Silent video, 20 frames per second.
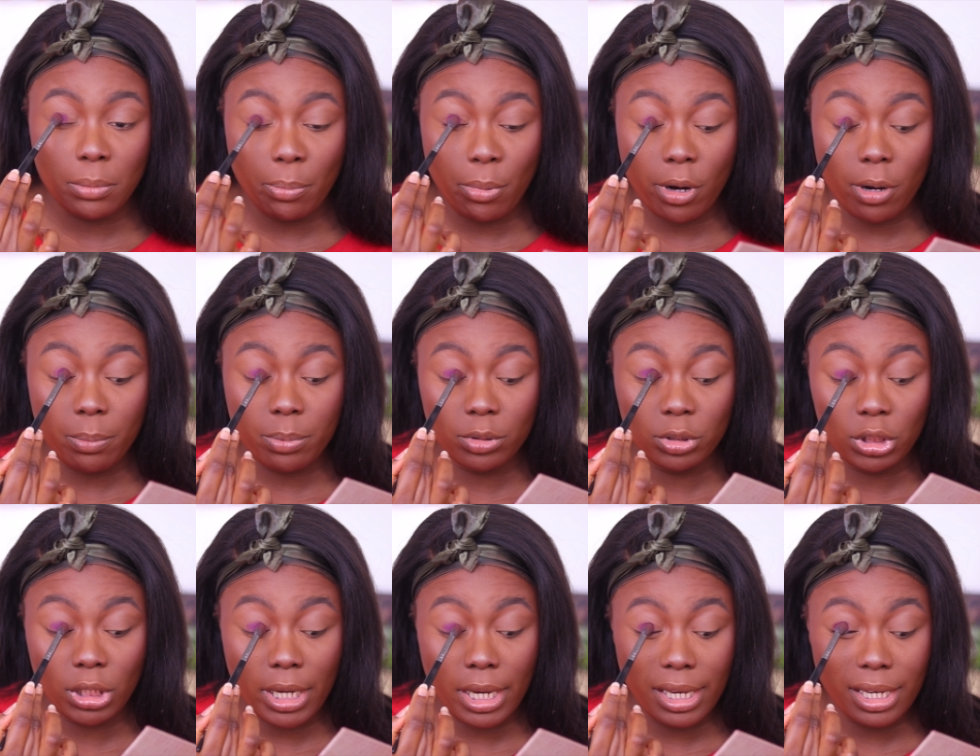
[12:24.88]
purple
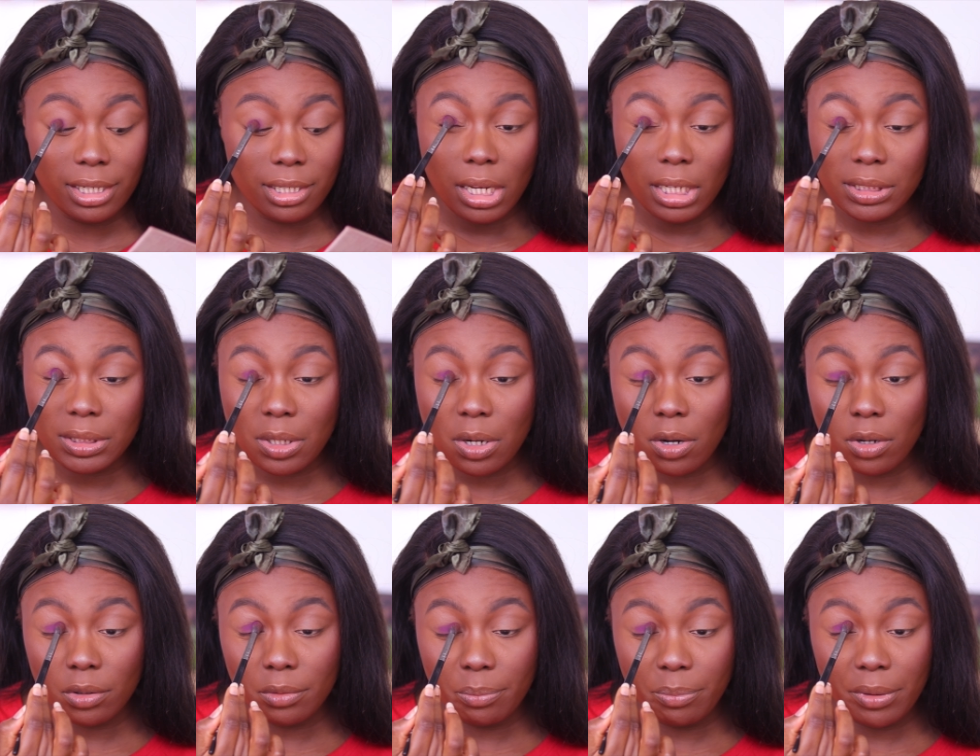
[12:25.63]
shade. It's
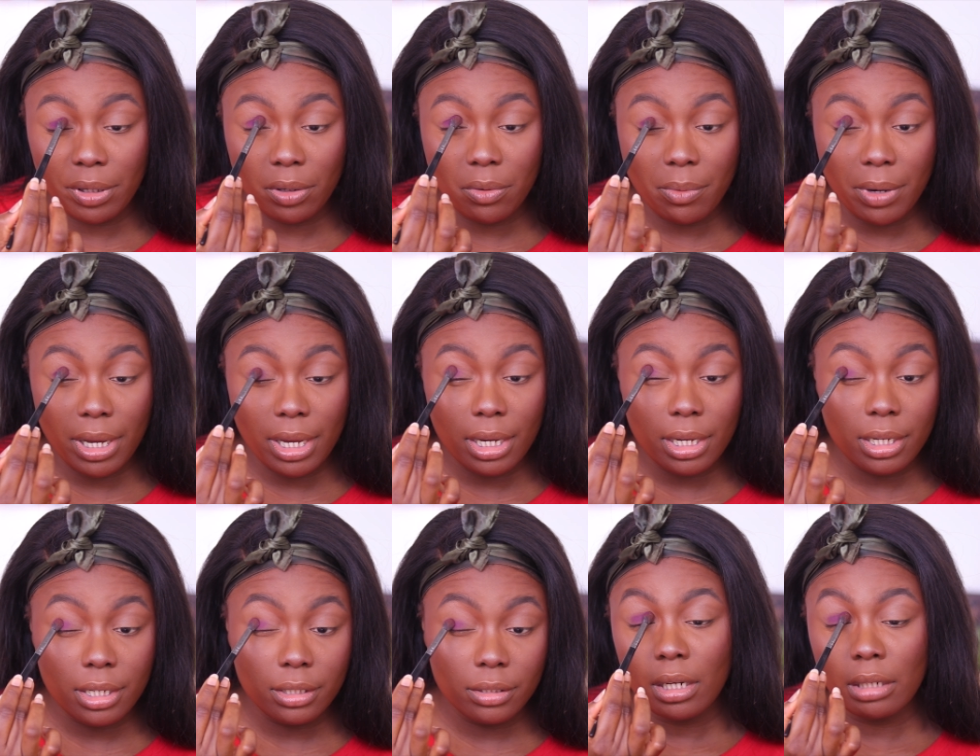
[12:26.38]
called Big
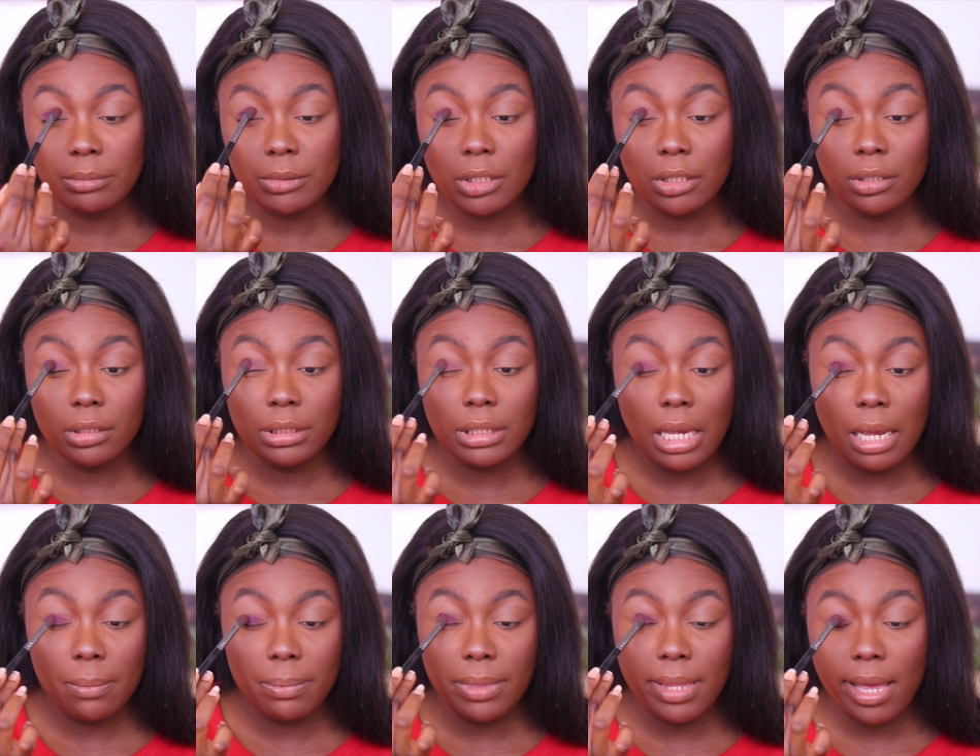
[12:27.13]
Wig. I'm just gonna
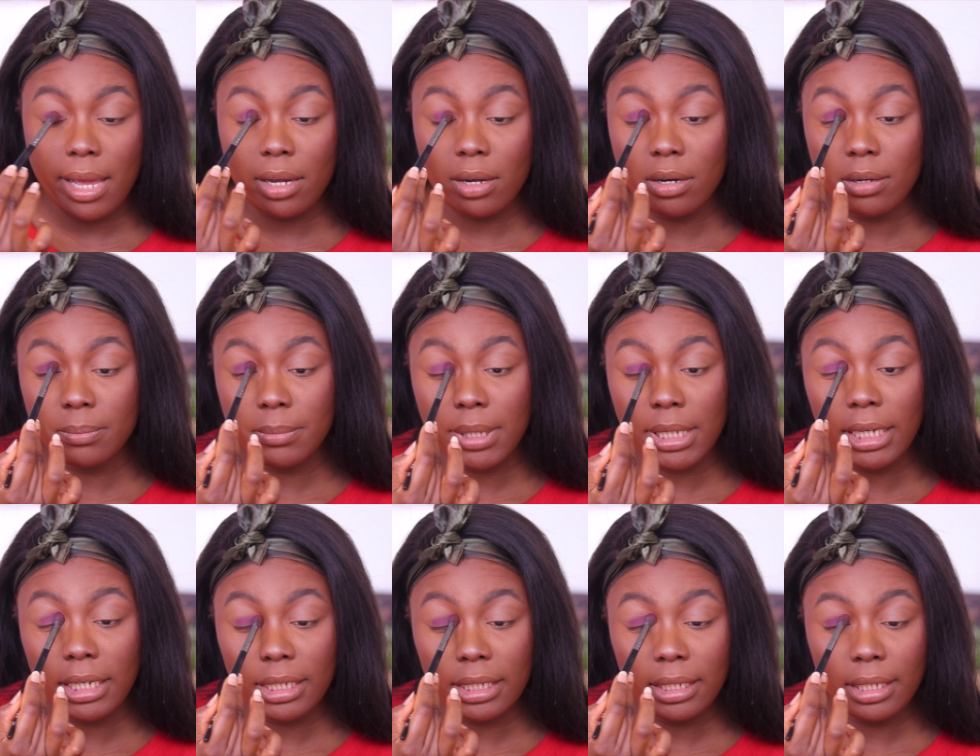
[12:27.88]
tap that on
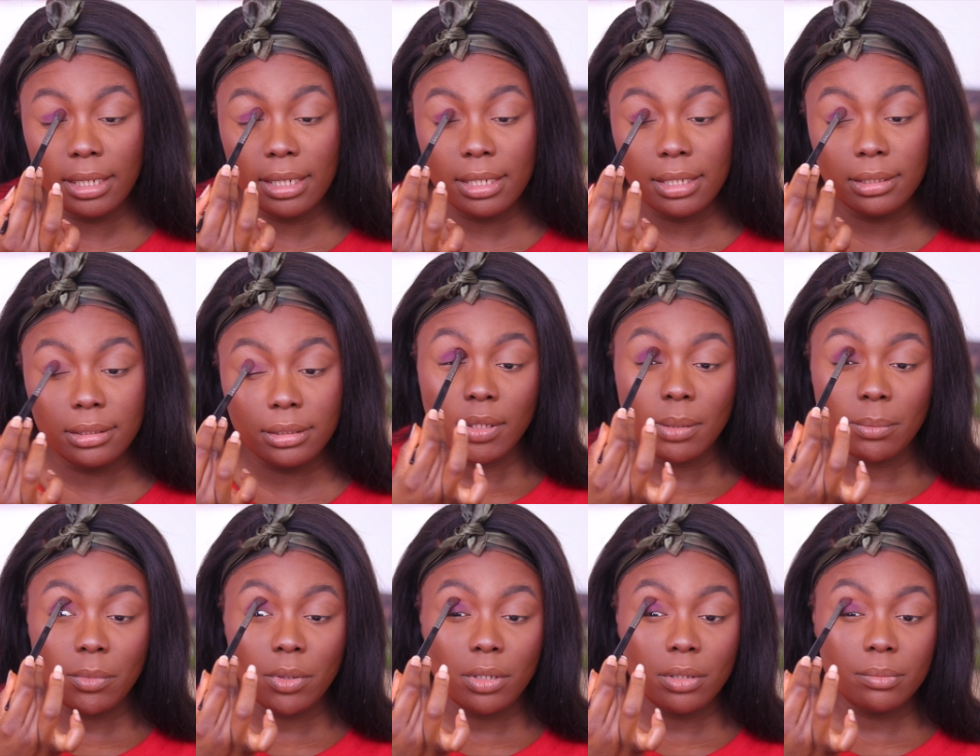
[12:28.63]
my lid.
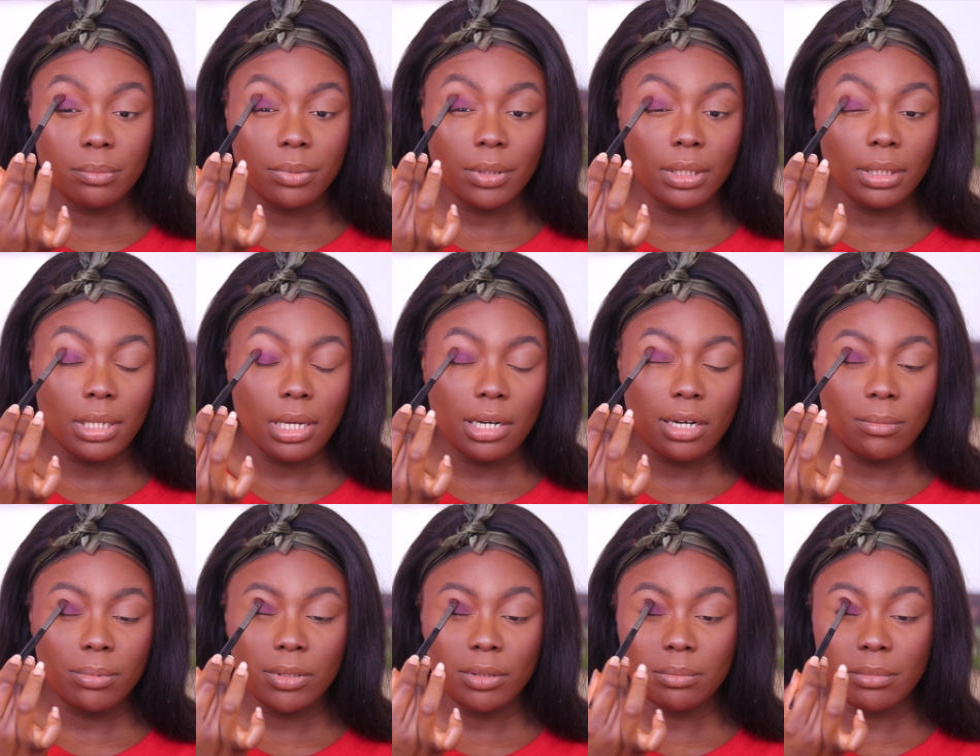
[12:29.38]
I'm gonna bring that
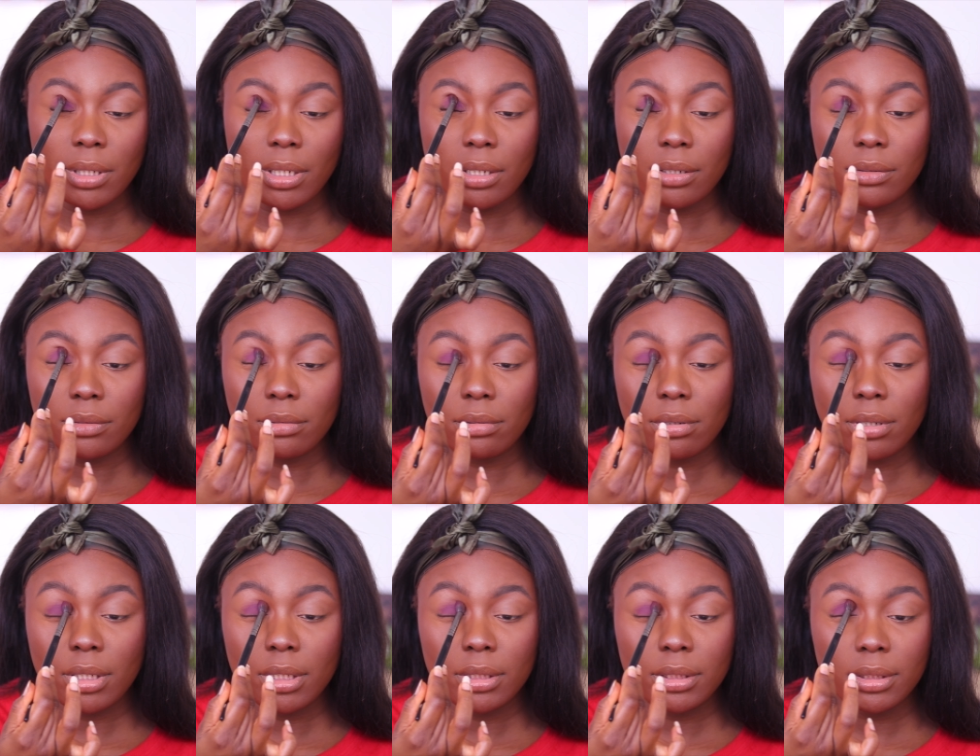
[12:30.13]
up to my
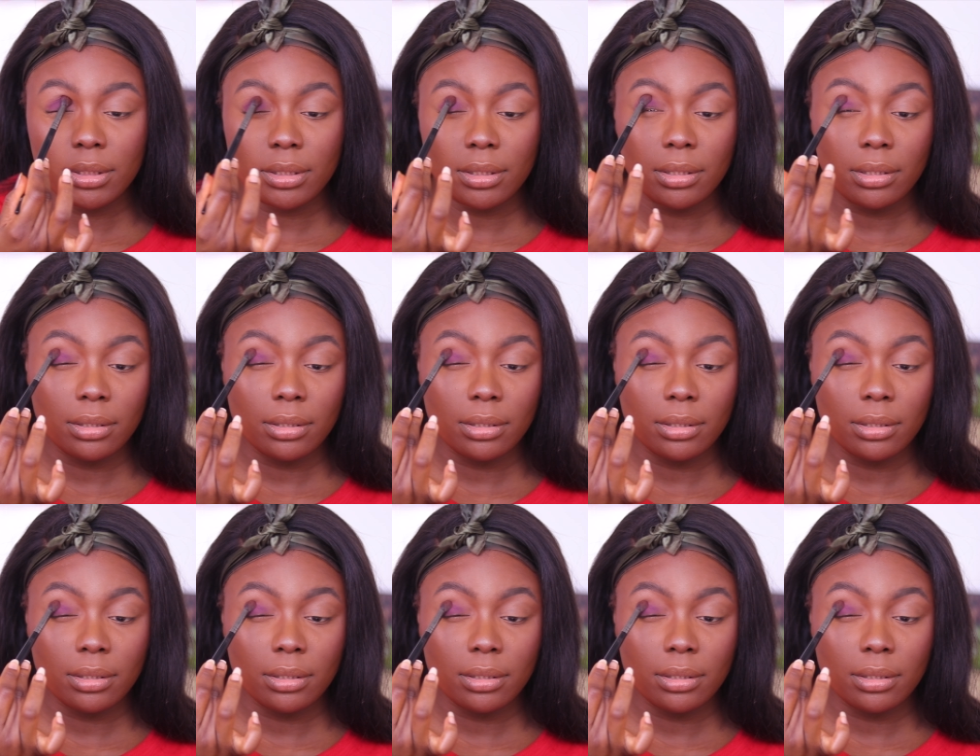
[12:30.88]
crease.